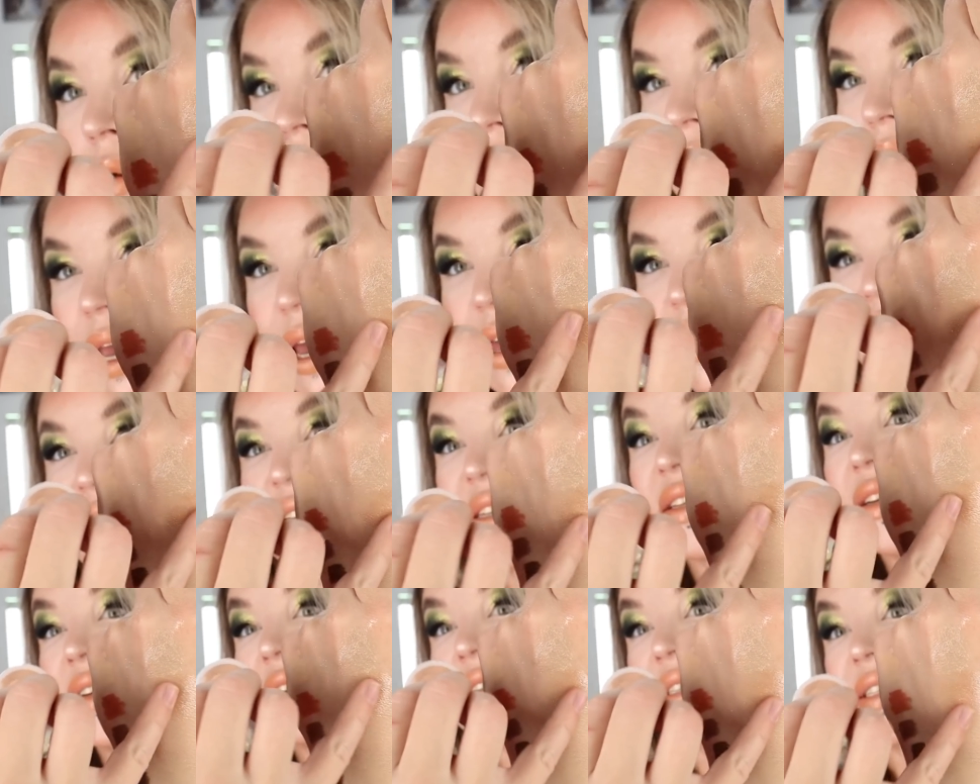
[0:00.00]
Yeah,
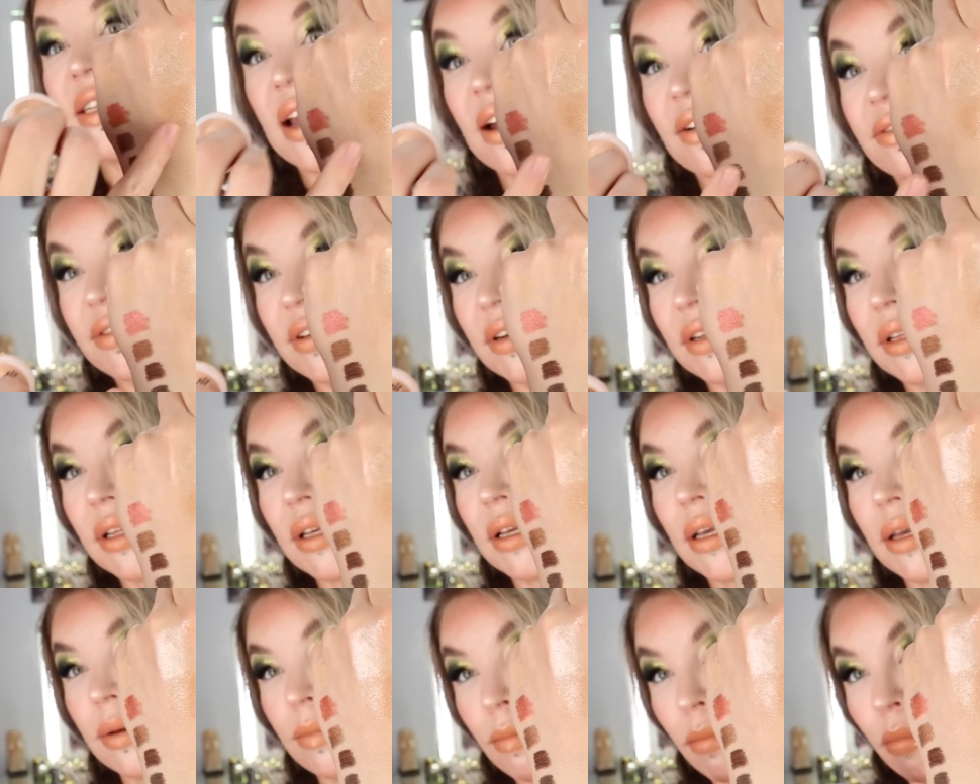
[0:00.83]
these are
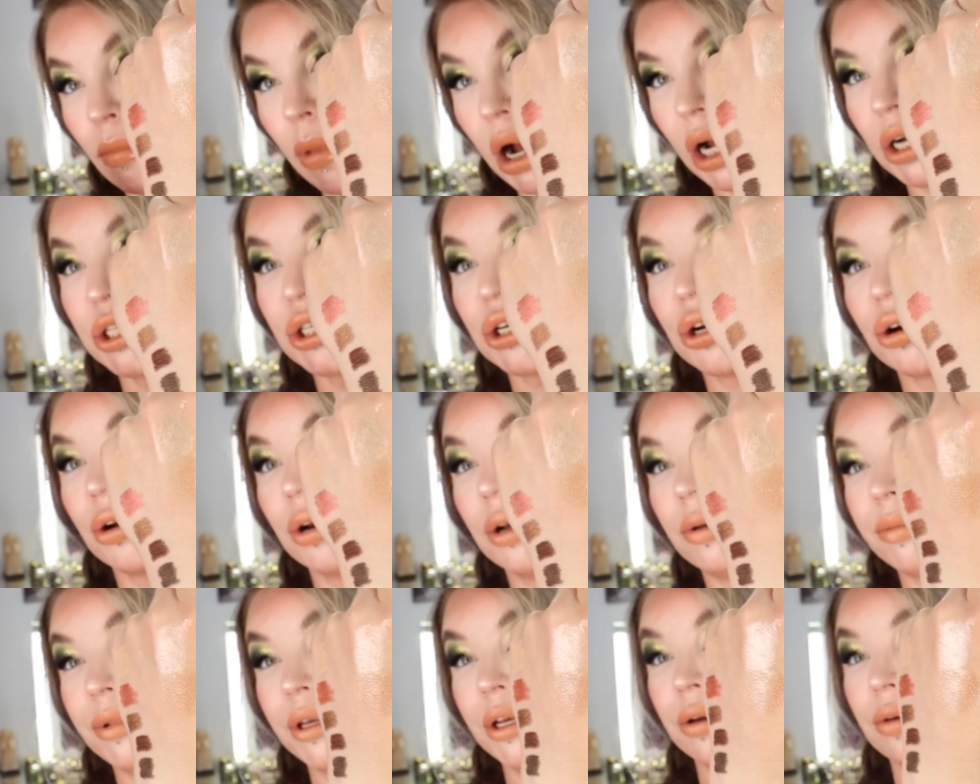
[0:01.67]
definitely much
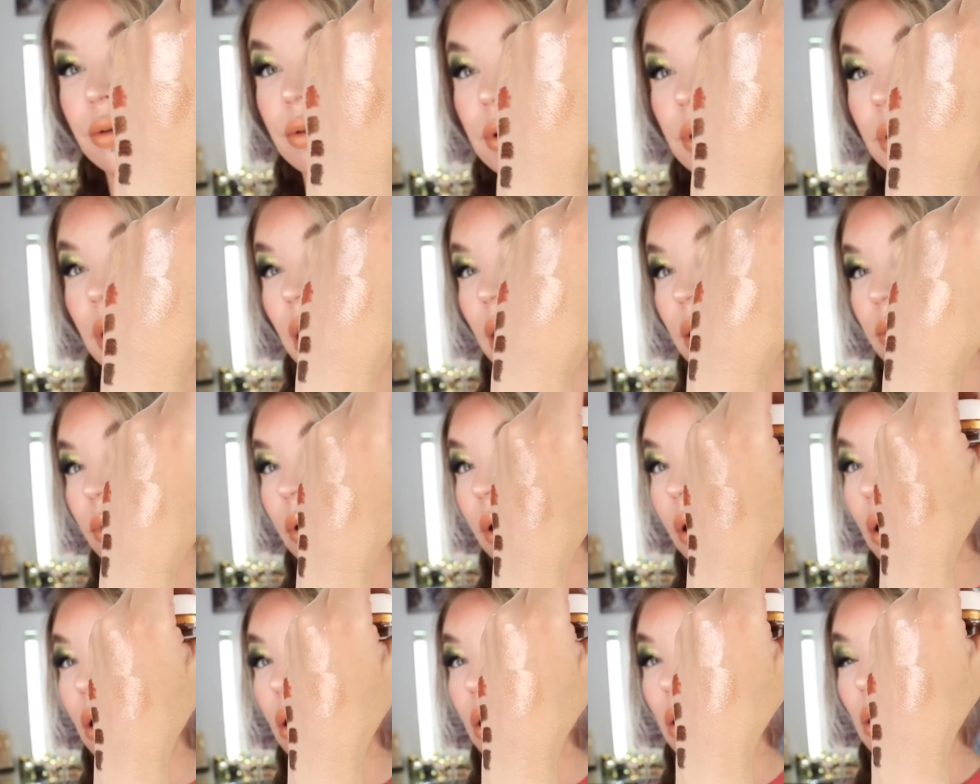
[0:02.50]
creamier than I
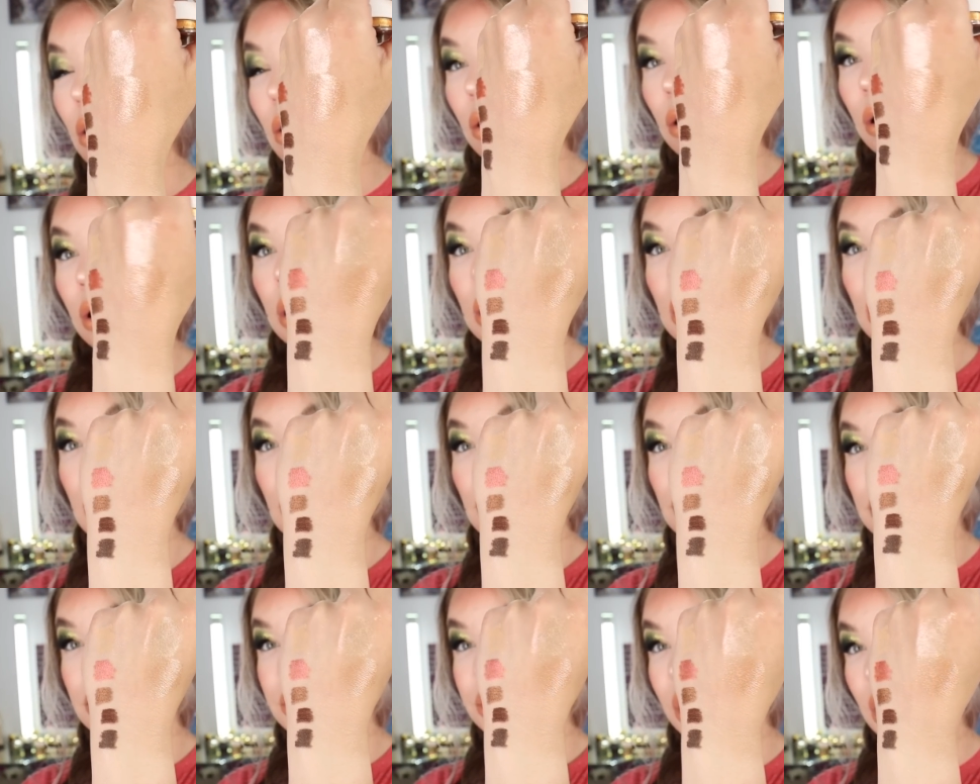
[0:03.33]
recall
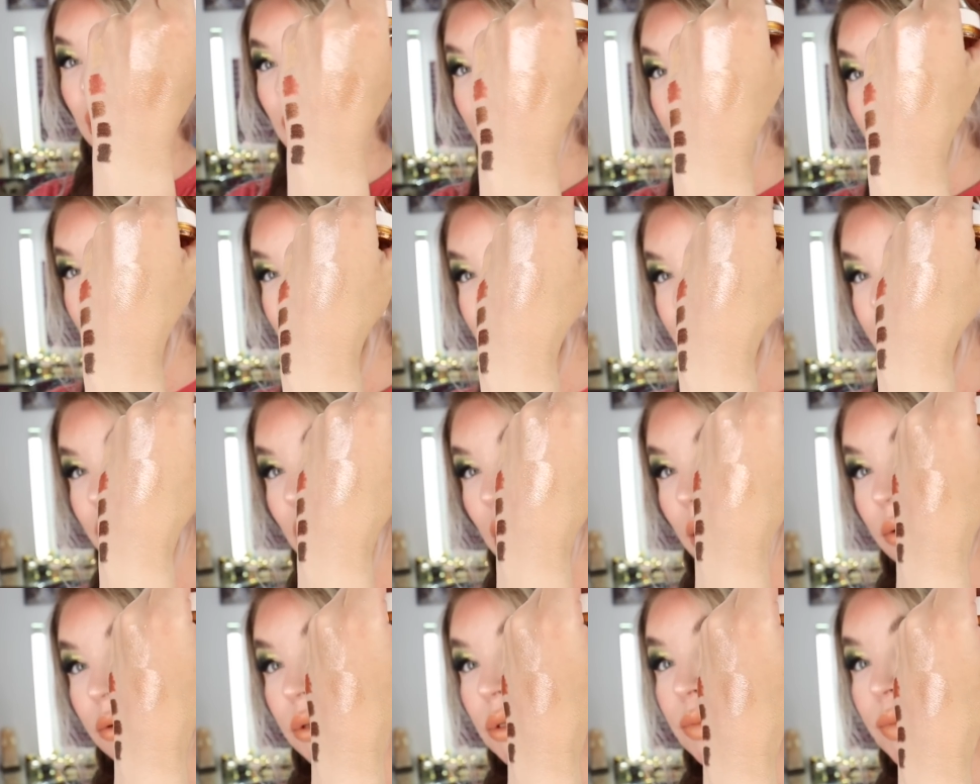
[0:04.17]
the Jelly Much
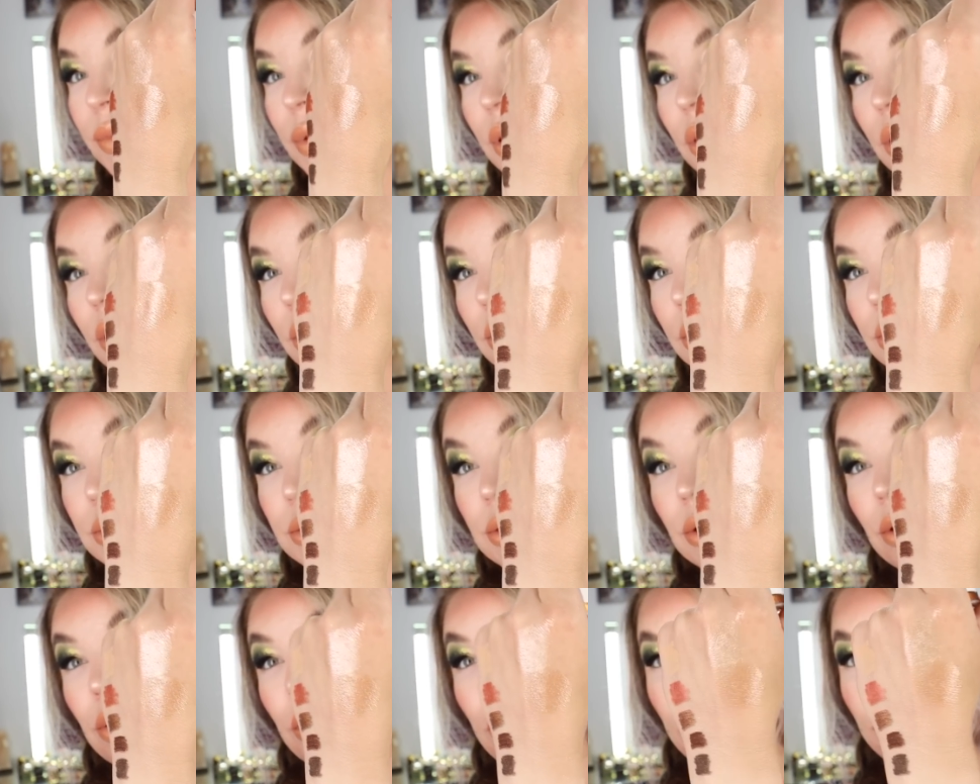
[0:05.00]
Shadows being,
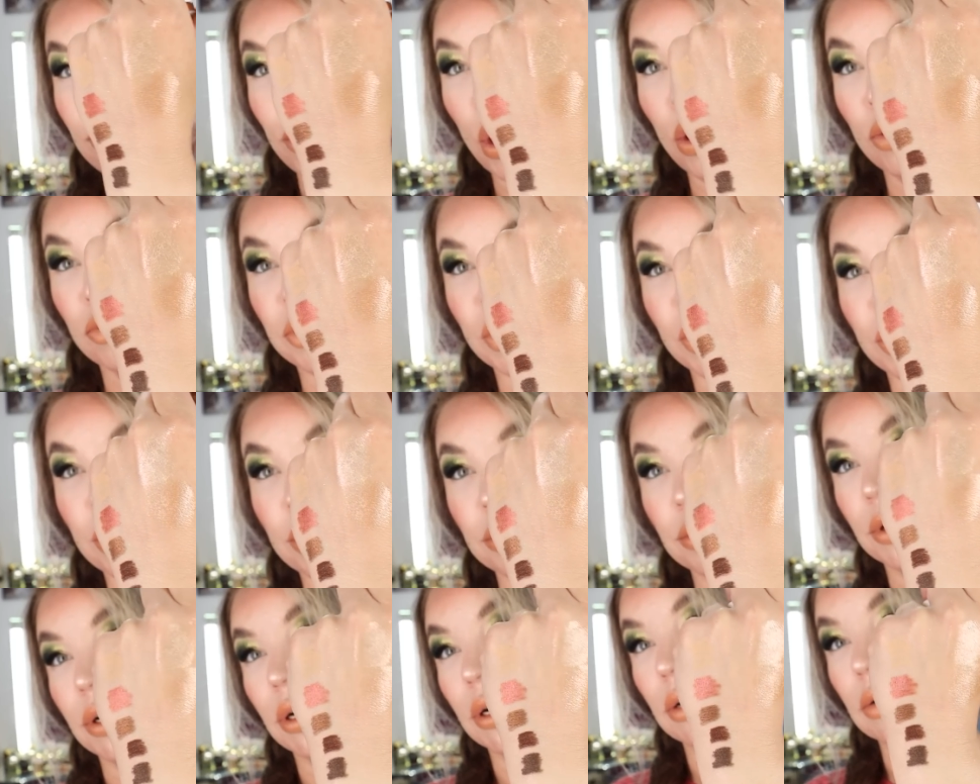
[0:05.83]
so I'm hopeful that
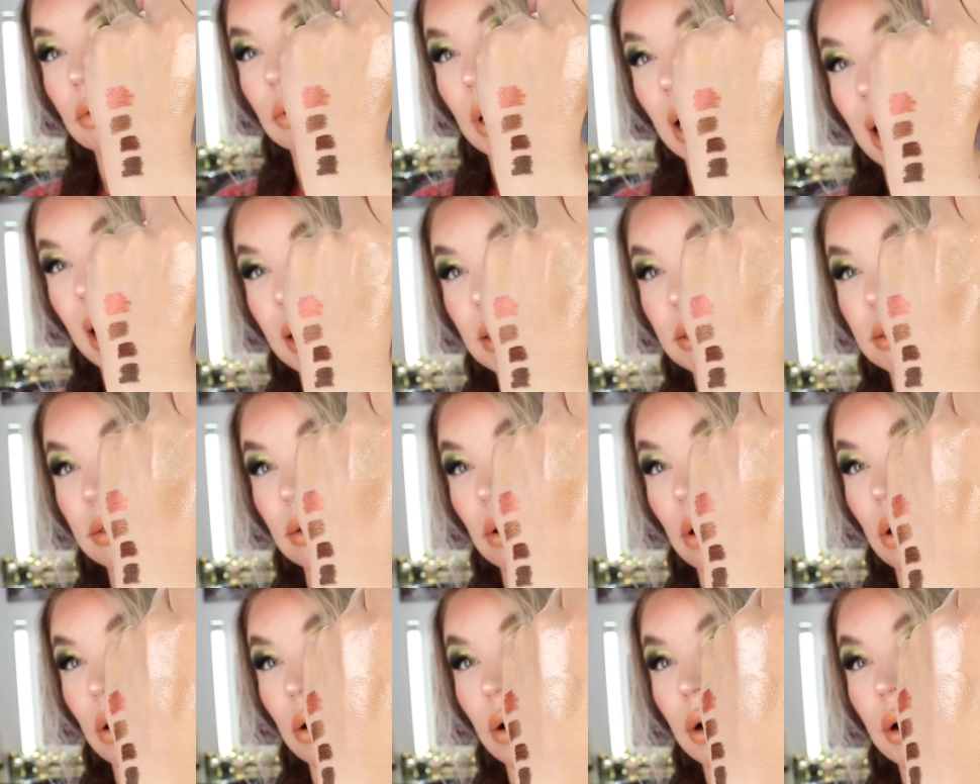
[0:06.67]
they're going to last
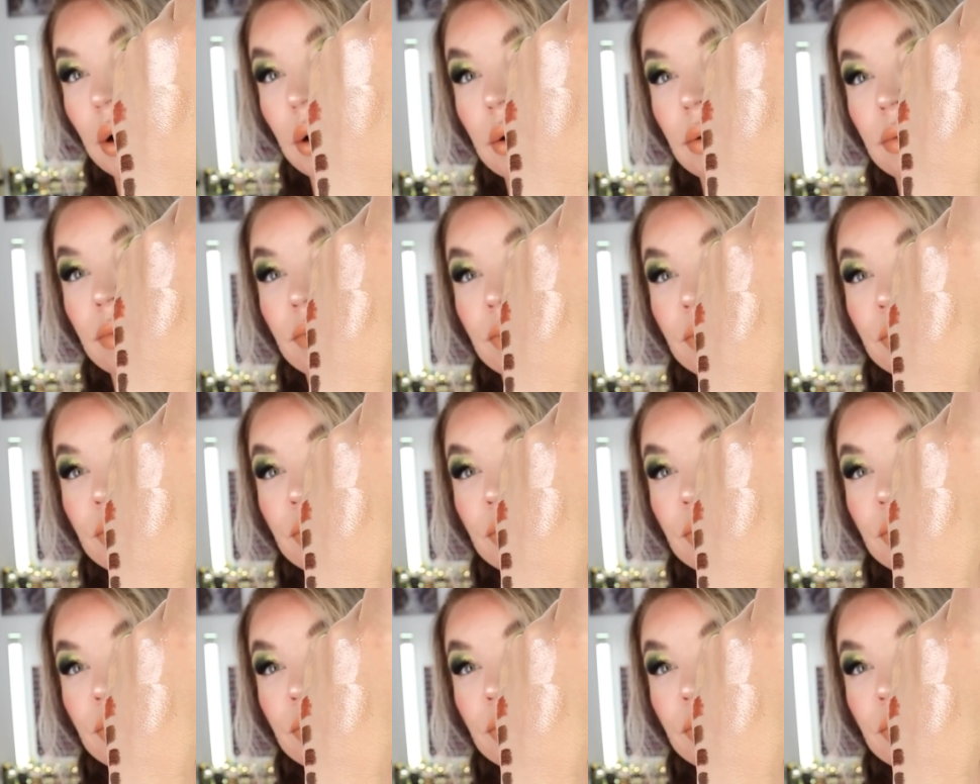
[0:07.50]
longer.